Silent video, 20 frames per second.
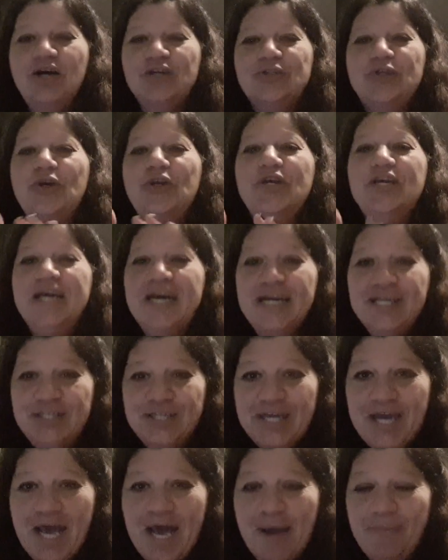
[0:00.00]
So you get
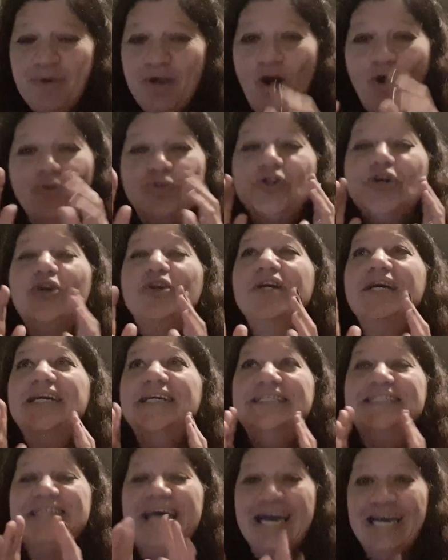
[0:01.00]
to camping. I'll tell you
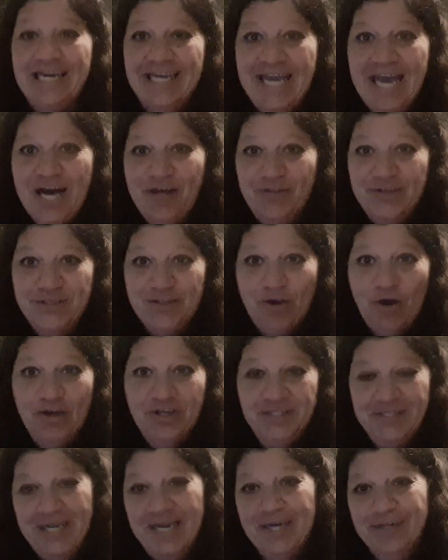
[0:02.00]
exactly how this
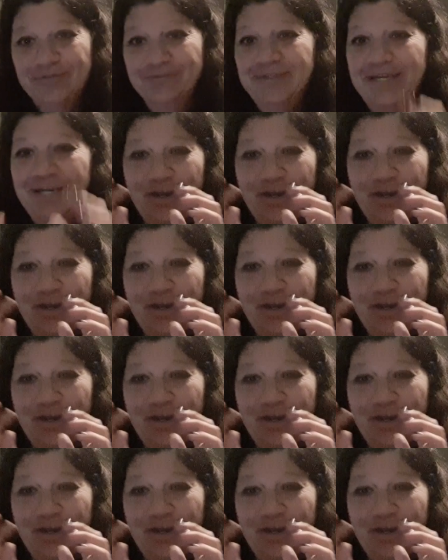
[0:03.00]
goes down.